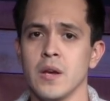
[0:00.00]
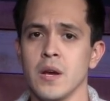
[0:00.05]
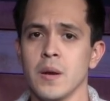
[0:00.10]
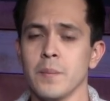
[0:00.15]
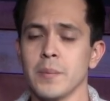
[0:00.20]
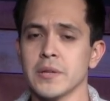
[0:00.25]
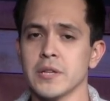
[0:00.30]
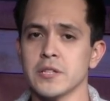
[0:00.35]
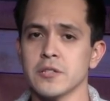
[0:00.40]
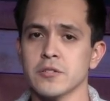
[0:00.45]

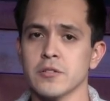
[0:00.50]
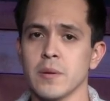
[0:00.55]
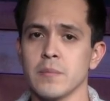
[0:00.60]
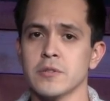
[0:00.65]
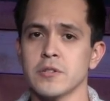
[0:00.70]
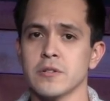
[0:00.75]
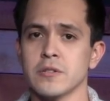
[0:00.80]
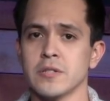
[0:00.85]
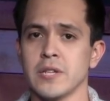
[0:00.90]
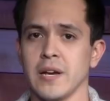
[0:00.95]
but the
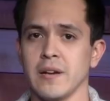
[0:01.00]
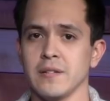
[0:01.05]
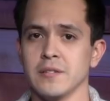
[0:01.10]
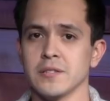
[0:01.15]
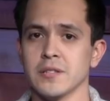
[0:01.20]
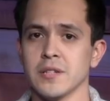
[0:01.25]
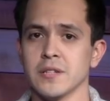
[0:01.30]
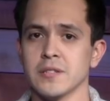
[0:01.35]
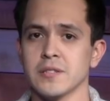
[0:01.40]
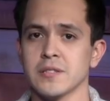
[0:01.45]
scripture
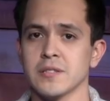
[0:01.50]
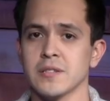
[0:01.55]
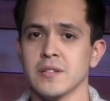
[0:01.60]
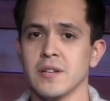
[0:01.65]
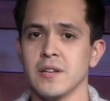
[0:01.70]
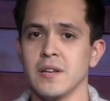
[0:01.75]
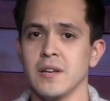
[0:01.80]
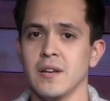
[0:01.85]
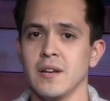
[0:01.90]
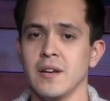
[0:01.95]
tells us
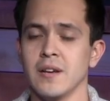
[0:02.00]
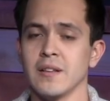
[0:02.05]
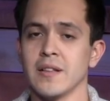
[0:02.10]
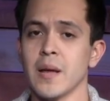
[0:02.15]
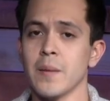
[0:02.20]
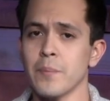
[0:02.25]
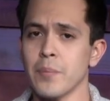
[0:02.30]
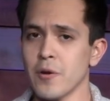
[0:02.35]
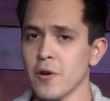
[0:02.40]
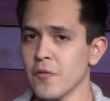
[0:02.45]

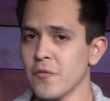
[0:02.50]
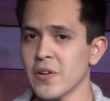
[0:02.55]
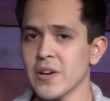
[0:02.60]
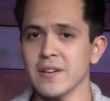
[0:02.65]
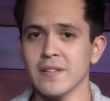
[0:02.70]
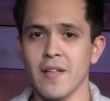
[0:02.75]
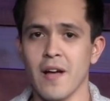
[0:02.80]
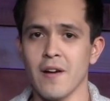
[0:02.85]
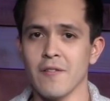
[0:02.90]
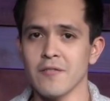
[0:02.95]
that perfect
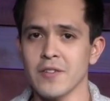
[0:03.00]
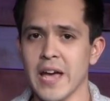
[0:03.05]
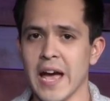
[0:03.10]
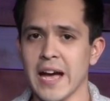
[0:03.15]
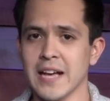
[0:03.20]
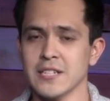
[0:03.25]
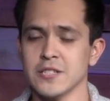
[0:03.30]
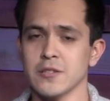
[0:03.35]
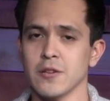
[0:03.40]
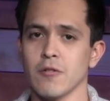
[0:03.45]
love
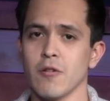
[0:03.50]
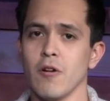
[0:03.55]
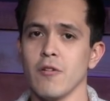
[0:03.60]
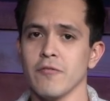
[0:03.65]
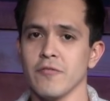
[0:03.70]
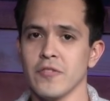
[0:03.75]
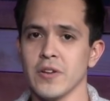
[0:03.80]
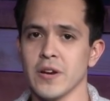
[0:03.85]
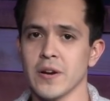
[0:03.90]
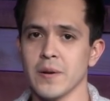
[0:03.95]
casts out all
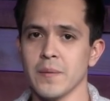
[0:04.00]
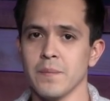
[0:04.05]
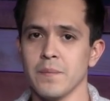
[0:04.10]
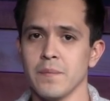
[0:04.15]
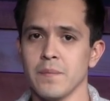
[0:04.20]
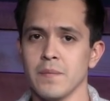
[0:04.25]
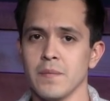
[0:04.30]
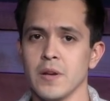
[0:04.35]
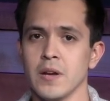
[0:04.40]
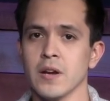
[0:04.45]
fear.
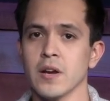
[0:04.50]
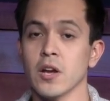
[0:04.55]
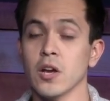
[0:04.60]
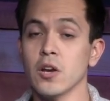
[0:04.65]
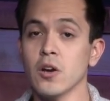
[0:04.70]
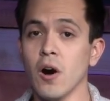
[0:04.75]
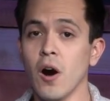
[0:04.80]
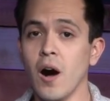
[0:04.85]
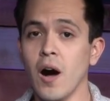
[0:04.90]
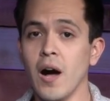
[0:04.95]

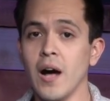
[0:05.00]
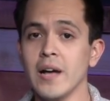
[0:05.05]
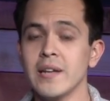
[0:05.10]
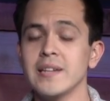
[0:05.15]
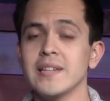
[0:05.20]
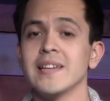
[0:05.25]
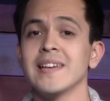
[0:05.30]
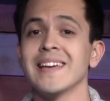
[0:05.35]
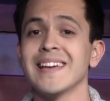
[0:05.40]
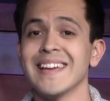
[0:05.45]

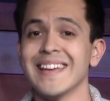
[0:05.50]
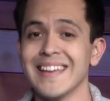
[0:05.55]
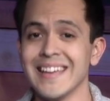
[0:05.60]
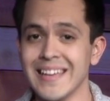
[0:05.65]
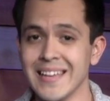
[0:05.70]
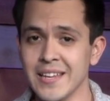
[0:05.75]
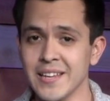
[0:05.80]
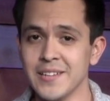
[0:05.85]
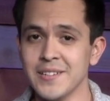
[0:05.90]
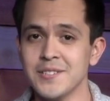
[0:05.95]
God
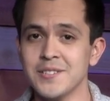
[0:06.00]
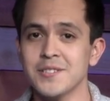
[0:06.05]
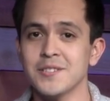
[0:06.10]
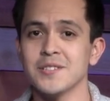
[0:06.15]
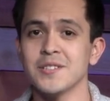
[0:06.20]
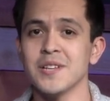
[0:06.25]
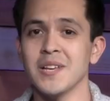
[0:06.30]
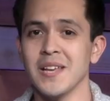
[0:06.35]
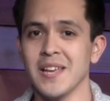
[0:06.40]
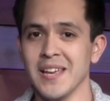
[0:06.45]

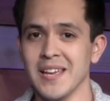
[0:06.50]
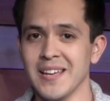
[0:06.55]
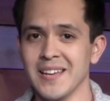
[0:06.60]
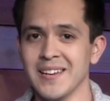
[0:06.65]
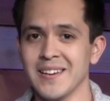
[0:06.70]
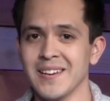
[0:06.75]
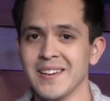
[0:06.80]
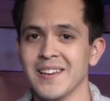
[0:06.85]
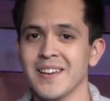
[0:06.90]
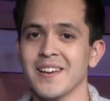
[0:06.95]
is
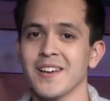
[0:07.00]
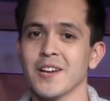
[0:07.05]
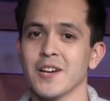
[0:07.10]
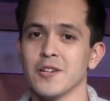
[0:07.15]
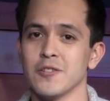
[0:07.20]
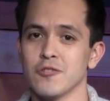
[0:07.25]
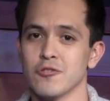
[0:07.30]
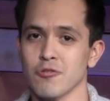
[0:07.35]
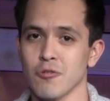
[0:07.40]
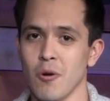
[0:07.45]
in
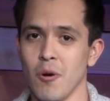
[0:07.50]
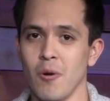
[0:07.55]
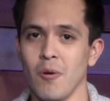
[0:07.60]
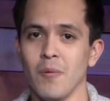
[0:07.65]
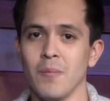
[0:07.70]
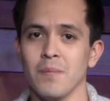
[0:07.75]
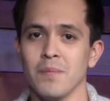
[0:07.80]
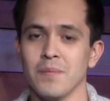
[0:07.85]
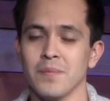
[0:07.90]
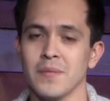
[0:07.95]
control.
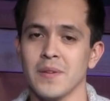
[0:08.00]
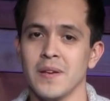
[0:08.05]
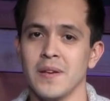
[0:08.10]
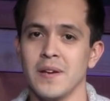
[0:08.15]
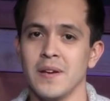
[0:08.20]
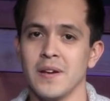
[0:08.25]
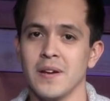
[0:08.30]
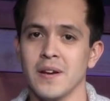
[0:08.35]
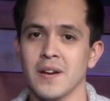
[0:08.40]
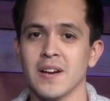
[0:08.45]

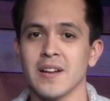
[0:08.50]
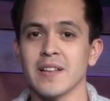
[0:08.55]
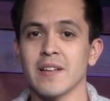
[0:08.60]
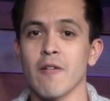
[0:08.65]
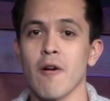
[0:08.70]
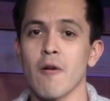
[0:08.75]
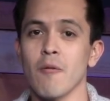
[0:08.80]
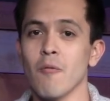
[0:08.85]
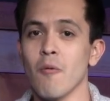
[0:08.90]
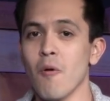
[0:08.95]

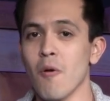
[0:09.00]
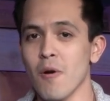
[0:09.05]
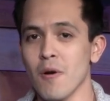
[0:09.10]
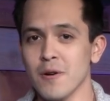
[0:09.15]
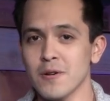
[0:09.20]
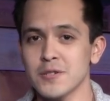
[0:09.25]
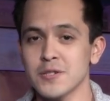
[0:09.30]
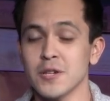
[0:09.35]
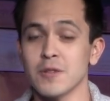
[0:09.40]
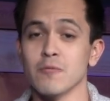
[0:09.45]
There are
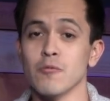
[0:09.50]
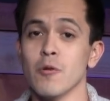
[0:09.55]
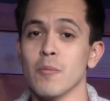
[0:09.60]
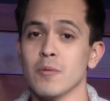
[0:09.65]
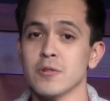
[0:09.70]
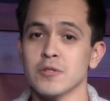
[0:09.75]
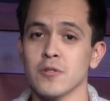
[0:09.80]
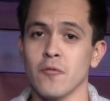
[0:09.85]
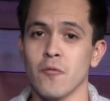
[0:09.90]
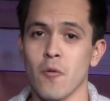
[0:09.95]
wars and
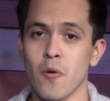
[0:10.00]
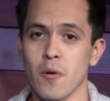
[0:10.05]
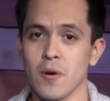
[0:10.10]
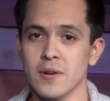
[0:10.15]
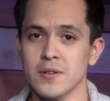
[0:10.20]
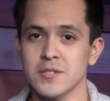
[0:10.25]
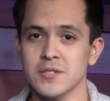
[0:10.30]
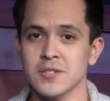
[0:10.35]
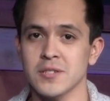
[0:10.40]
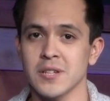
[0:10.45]
rumors of
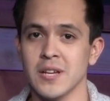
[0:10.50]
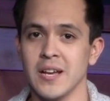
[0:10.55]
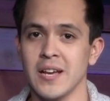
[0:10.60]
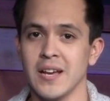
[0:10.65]
wars.